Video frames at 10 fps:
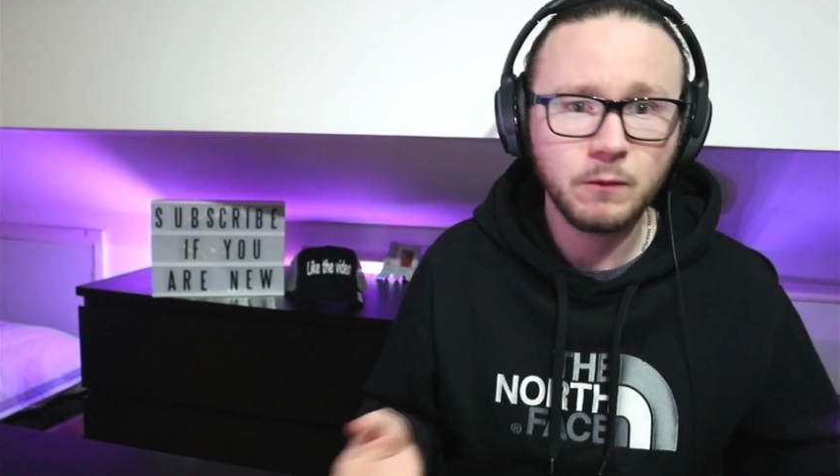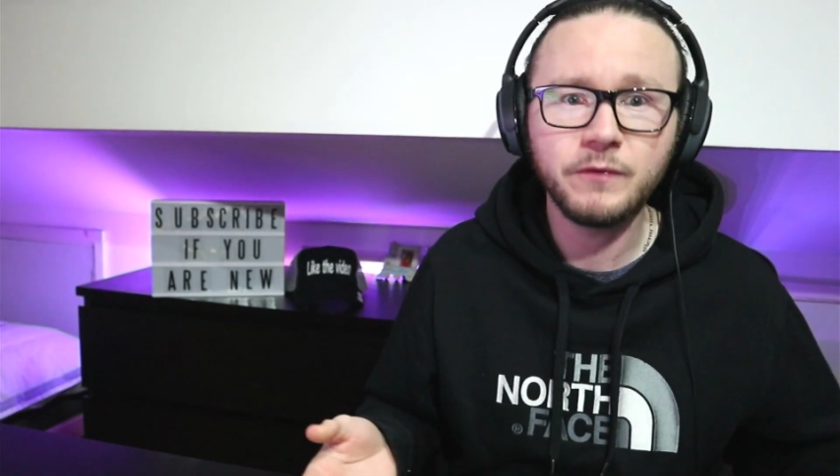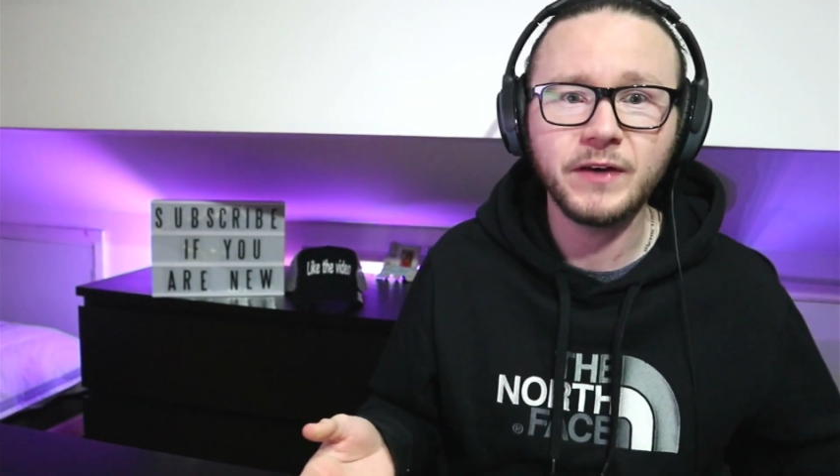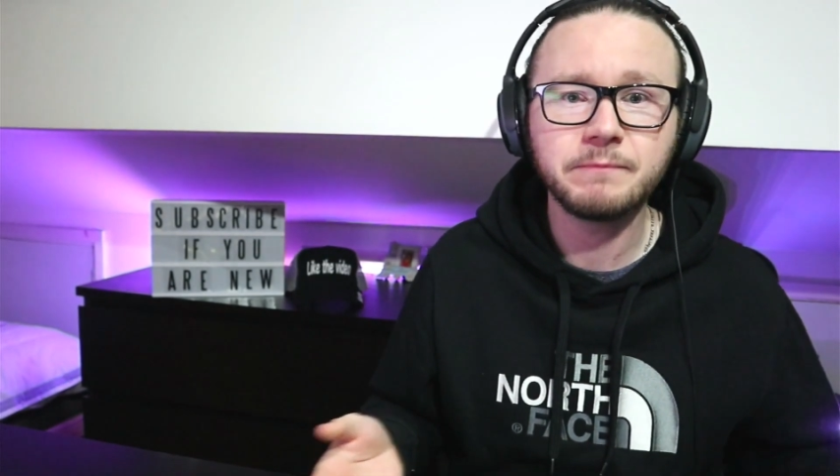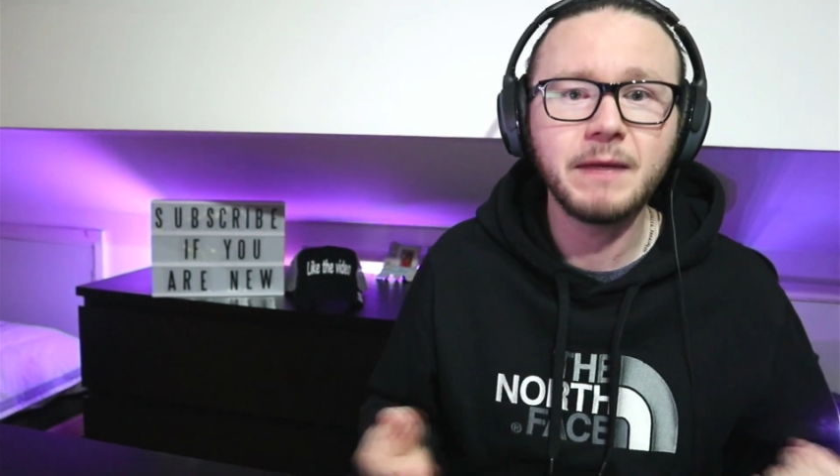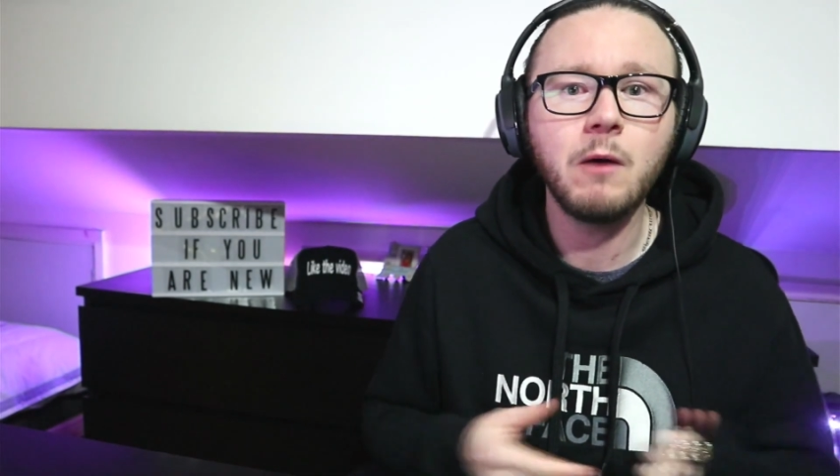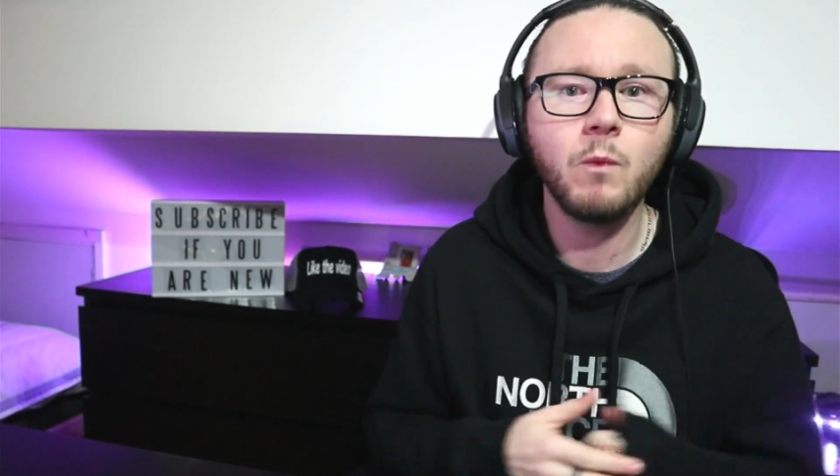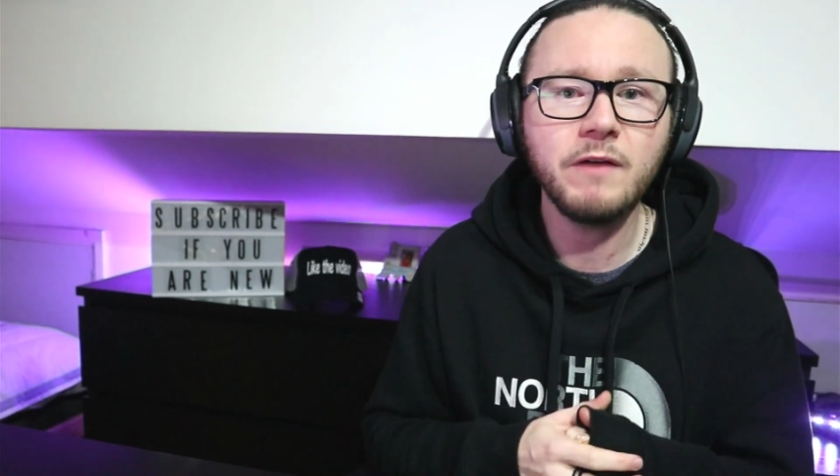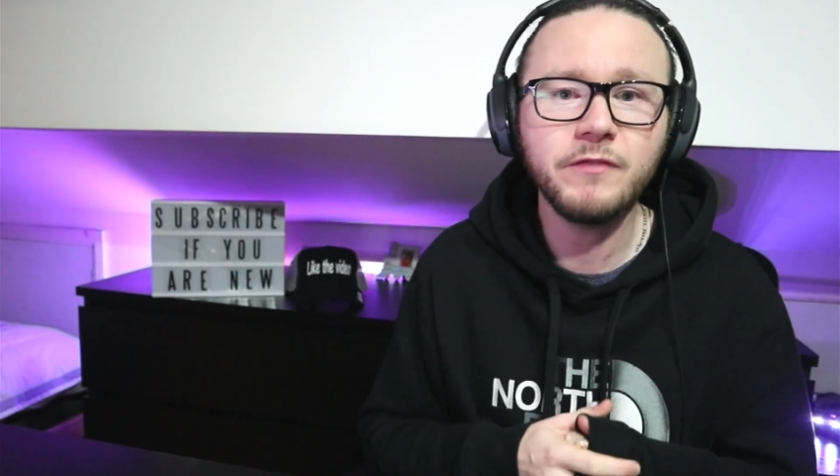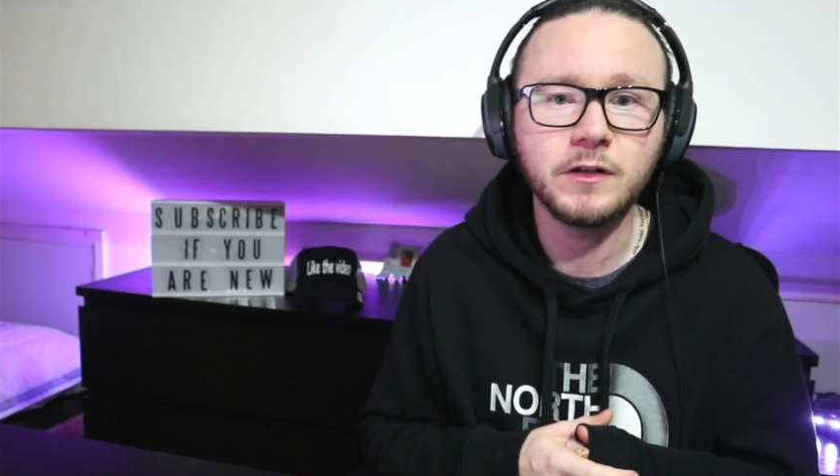We've had Mount
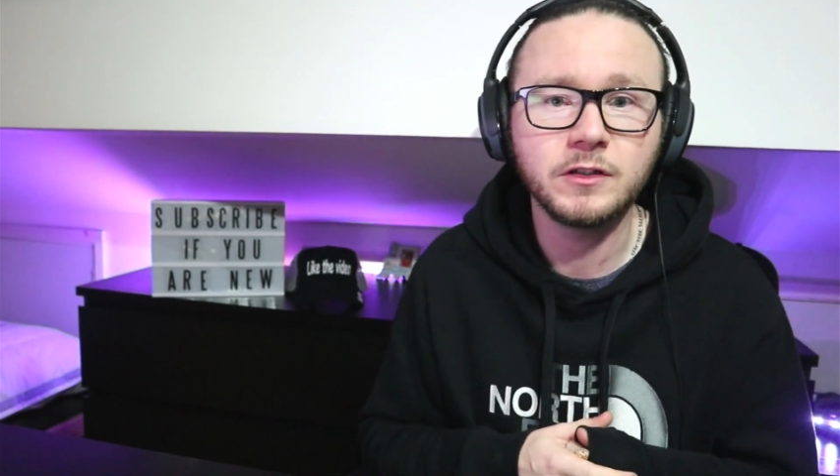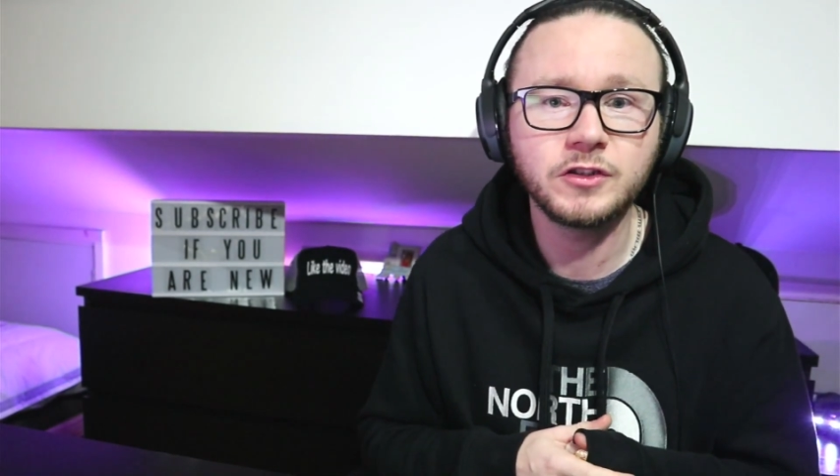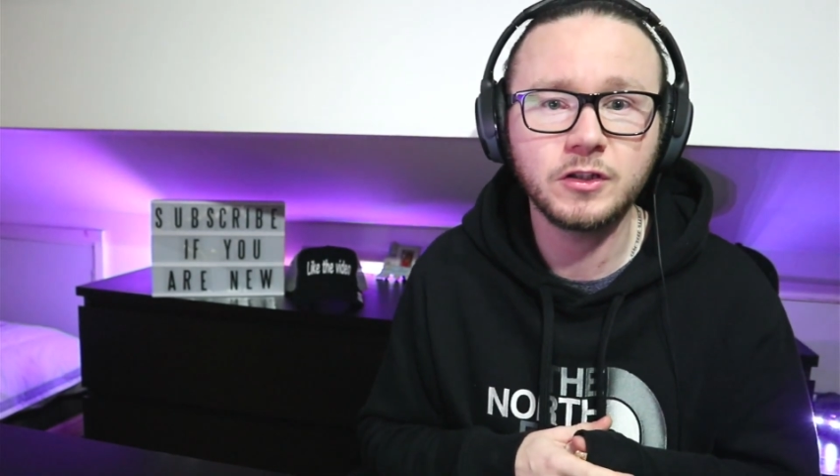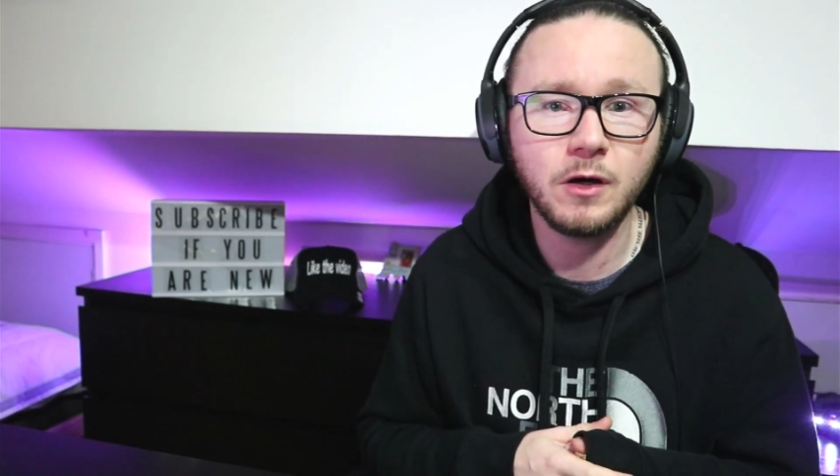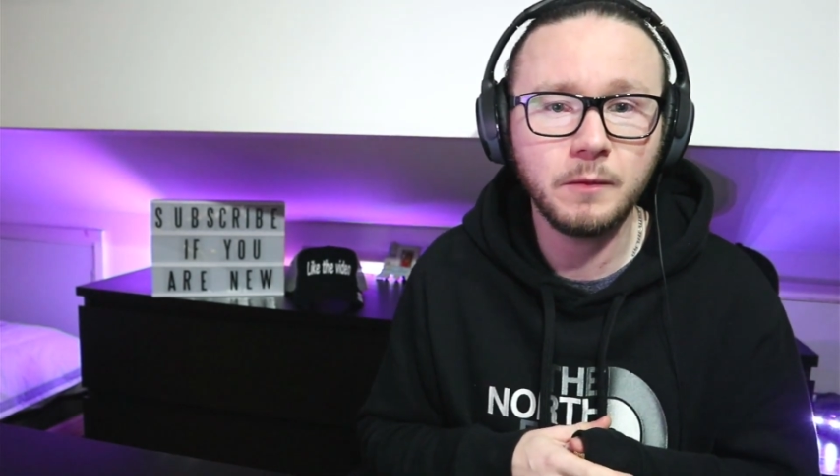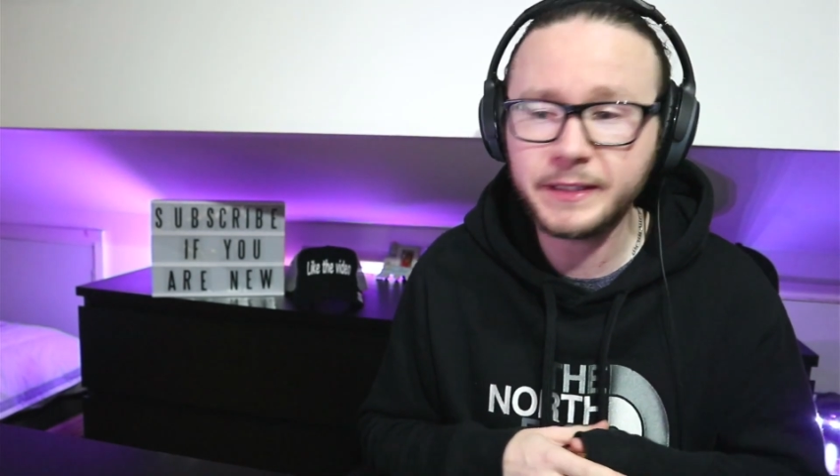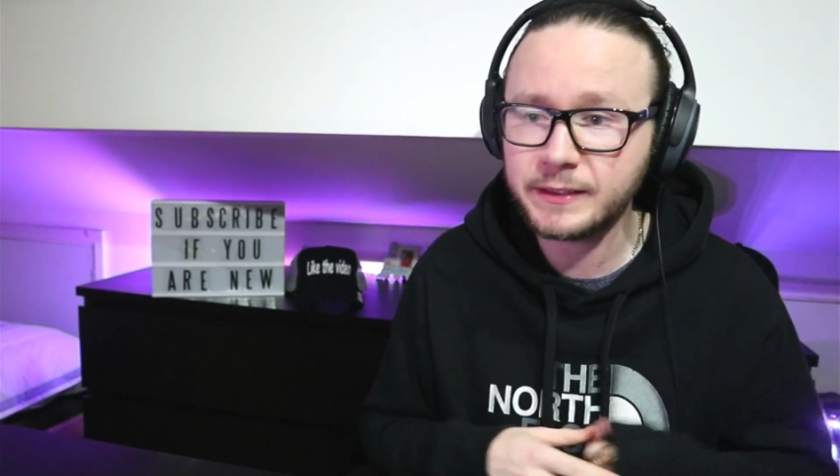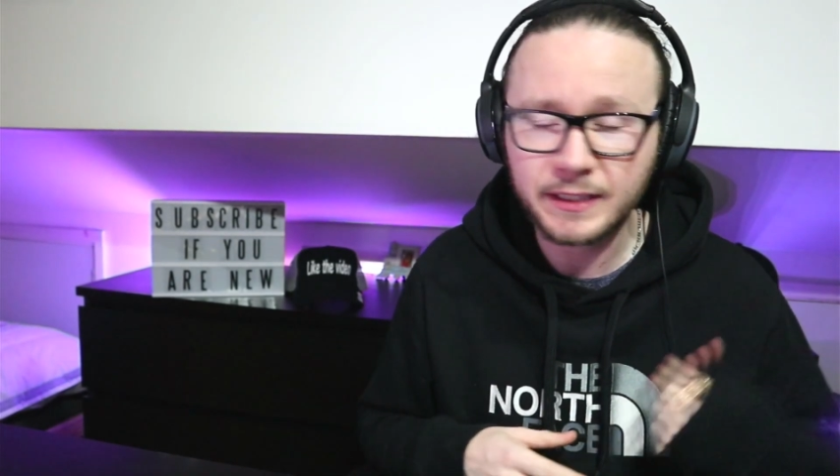Weather. Do you know what I mean?